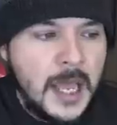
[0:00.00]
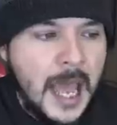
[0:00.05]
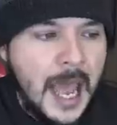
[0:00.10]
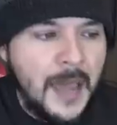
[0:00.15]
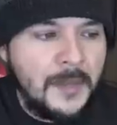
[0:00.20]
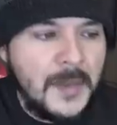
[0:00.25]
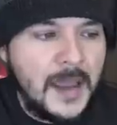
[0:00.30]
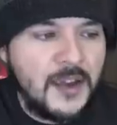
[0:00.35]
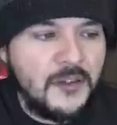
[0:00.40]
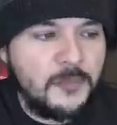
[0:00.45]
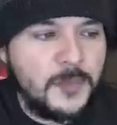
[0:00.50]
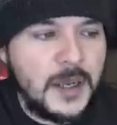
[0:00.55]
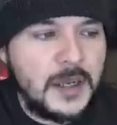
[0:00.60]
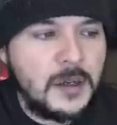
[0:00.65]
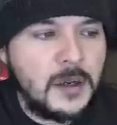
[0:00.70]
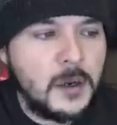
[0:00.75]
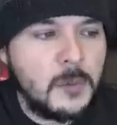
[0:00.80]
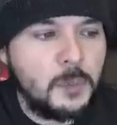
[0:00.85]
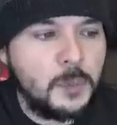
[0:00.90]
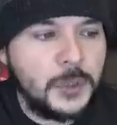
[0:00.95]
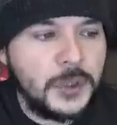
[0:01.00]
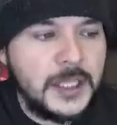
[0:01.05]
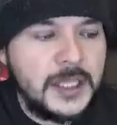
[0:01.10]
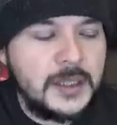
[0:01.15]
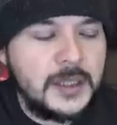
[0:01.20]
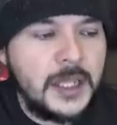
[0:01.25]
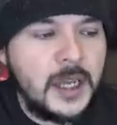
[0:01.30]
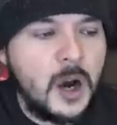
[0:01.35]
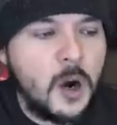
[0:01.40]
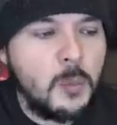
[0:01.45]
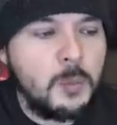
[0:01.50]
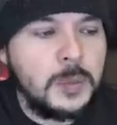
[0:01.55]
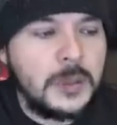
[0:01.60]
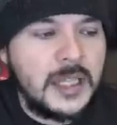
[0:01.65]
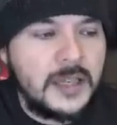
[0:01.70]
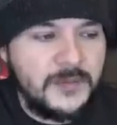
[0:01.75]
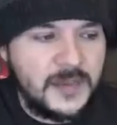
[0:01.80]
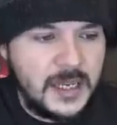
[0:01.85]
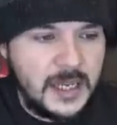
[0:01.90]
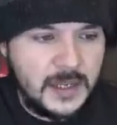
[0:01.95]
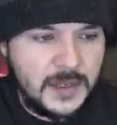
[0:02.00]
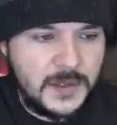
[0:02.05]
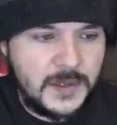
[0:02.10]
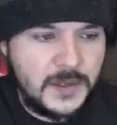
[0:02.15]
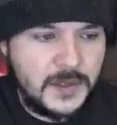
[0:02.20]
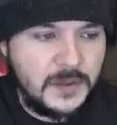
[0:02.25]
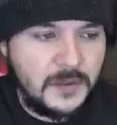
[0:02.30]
and they have been completely oblivious